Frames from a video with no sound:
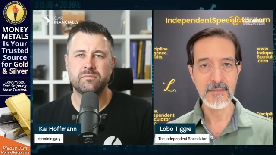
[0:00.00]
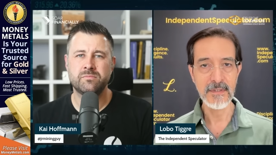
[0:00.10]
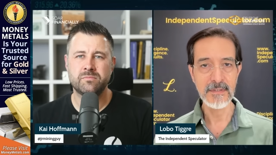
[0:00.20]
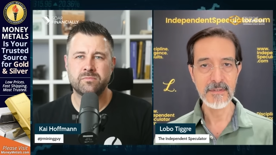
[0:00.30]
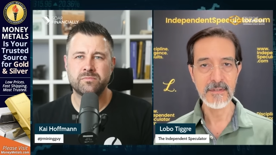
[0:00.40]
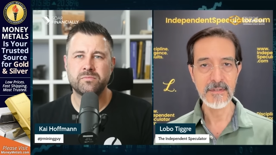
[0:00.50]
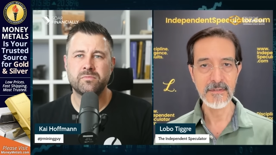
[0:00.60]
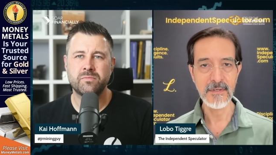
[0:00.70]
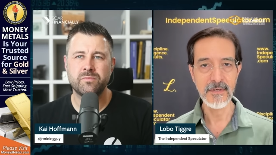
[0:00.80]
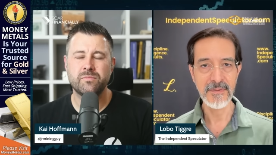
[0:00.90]
Speaker 1: what you know
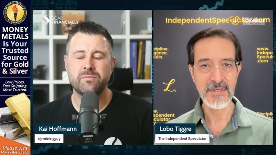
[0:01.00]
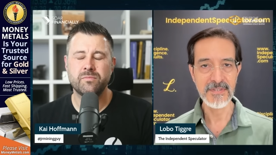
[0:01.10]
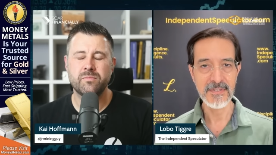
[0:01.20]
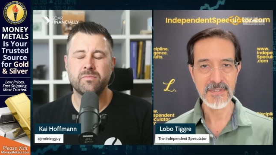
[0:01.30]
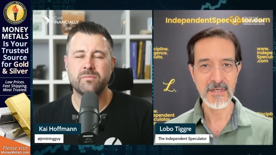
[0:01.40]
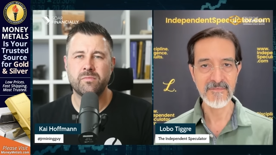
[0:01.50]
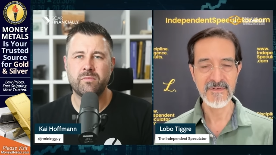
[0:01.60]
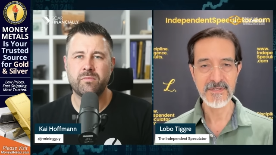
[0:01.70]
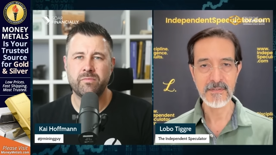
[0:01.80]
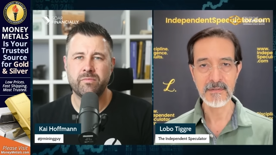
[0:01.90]
her thesis on
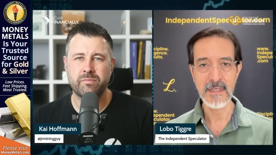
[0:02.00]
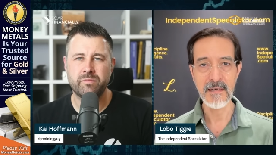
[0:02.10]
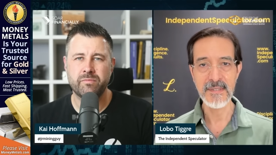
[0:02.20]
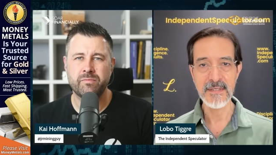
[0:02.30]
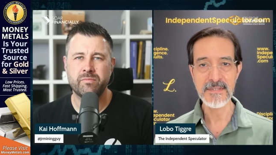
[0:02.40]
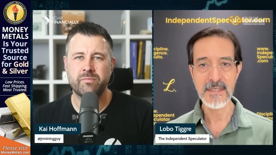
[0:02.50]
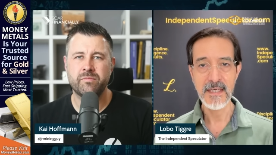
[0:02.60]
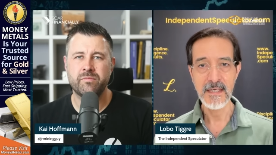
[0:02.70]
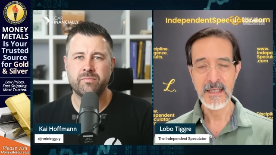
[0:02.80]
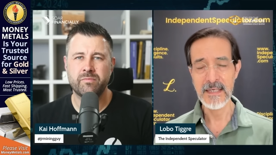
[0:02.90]
fiscal dominance
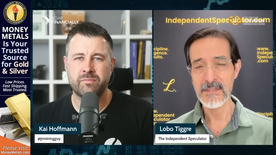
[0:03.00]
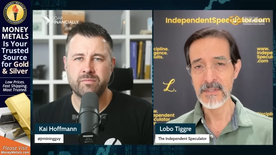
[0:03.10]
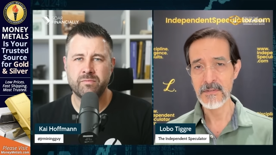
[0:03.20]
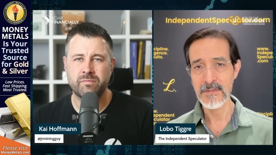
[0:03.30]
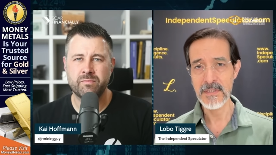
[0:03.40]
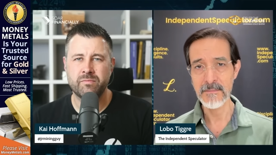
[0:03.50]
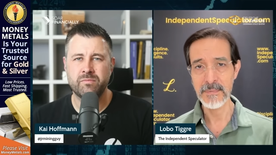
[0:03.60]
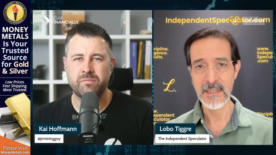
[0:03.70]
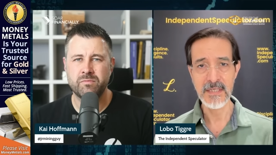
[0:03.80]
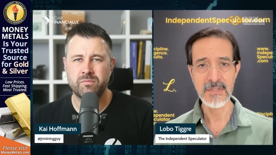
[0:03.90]
that has huge
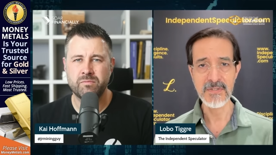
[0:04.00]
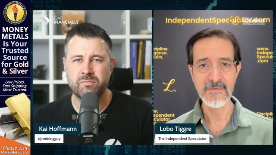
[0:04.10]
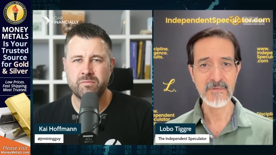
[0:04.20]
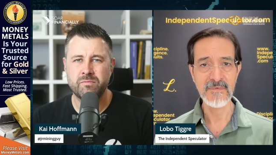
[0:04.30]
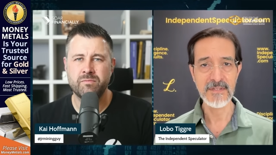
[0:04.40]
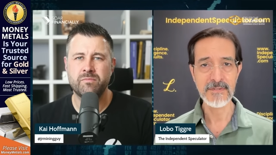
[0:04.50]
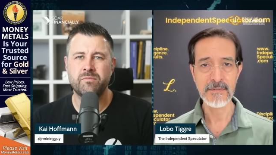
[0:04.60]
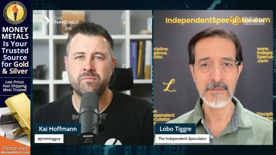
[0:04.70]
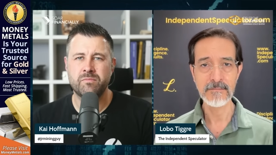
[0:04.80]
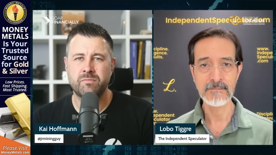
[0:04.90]
implications for
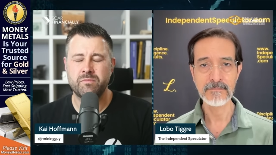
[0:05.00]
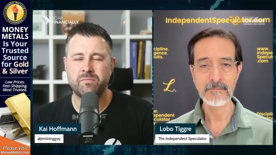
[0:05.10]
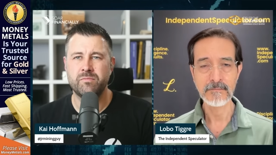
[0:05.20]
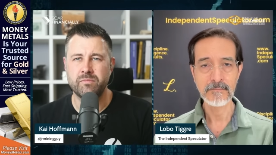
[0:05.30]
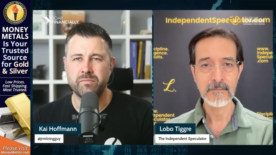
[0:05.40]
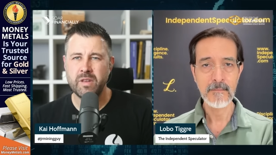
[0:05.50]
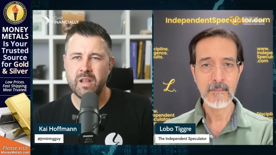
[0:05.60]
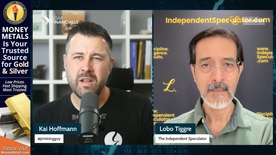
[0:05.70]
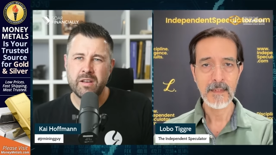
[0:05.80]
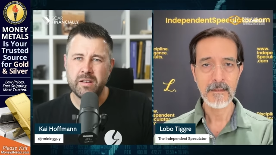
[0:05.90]
investors.
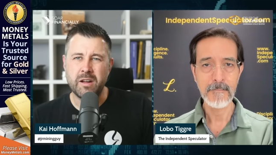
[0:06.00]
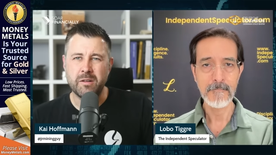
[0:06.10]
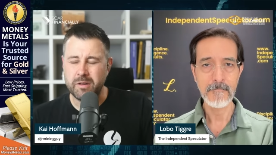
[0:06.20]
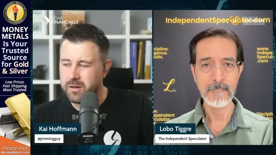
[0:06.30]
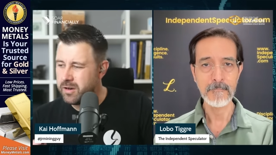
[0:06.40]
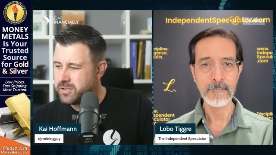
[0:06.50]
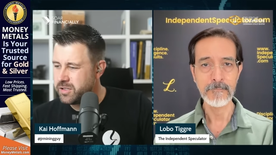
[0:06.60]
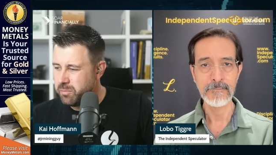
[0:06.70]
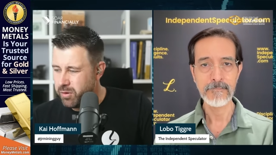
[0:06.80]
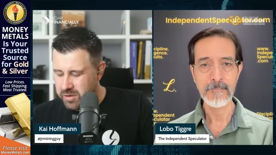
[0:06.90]
Speaker 2: Now, lots of
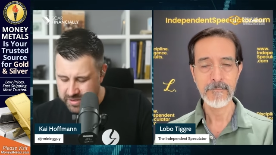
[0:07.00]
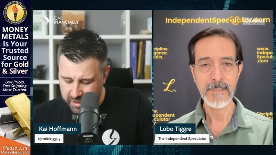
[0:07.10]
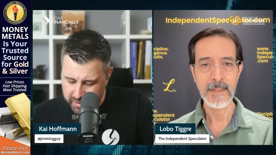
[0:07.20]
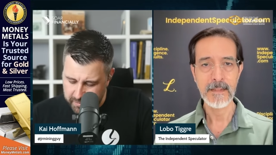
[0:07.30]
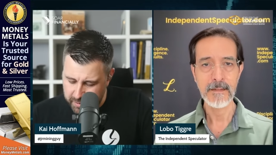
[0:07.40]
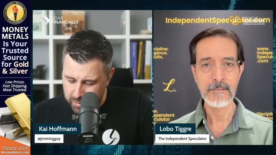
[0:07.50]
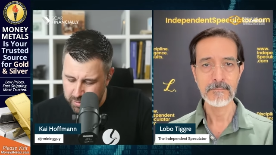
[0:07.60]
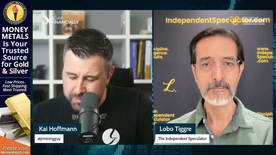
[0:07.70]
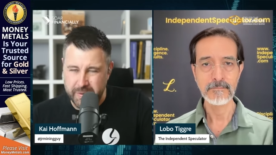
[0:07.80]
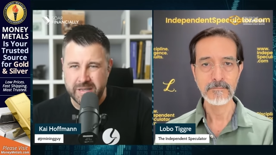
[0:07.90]
good points there, Lobo.
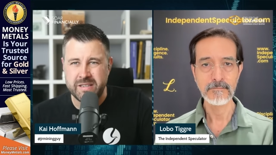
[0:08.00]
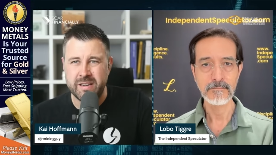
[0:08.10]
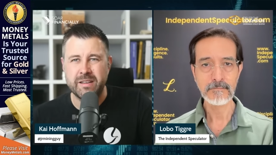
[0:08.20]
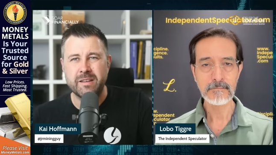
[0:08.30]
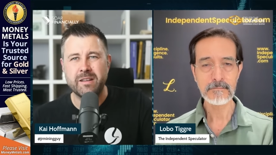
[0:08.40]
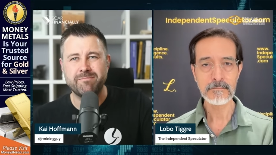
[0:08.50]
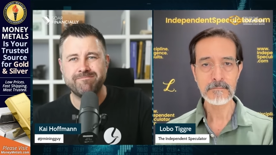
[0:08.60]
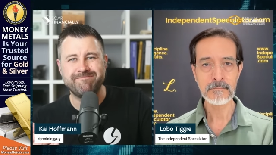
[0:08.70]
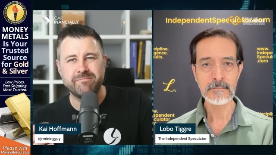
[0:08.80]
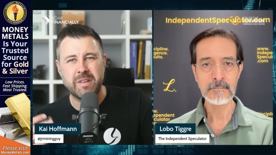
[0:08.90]
But uh,
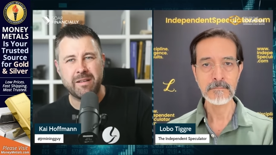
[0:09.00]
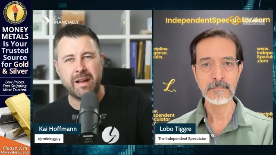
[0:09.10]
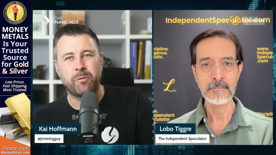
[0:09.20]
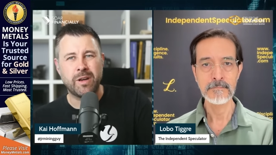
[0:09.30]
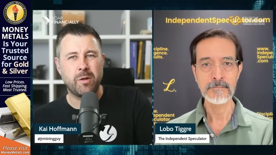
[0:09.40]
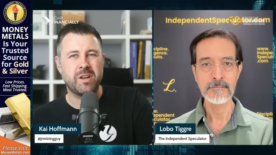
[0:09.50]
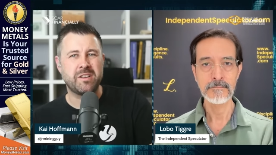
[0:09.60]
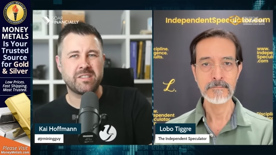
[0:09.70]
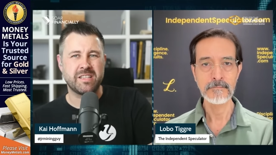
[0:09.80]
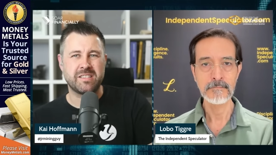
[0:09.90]
I really want to
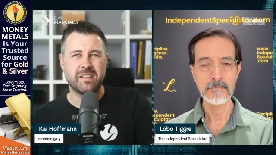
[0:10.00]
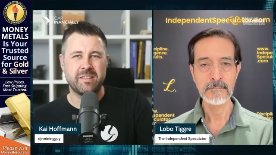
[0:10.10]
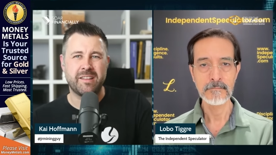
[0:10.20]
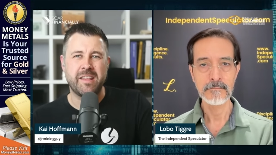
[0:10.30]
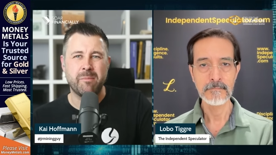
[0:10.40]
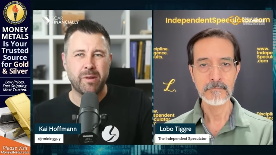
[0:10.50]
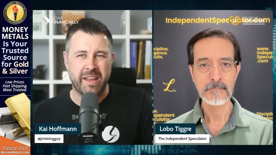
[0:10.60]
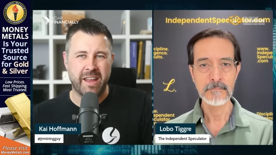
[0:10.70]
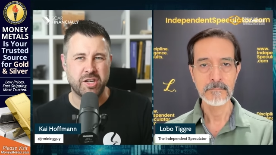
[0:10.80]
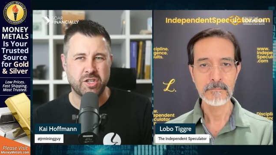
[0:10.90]
discuss the, the,
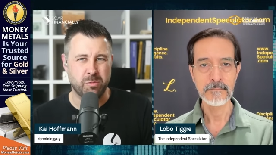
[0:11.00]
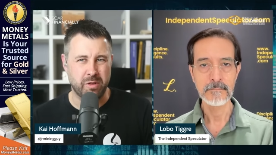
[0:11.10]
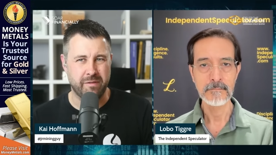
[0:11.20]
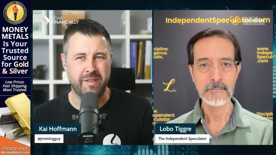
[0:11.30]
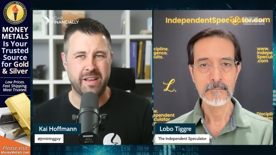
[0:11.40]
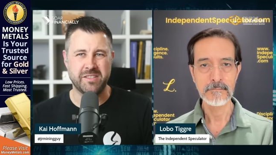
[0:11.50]
implications of what the Fed has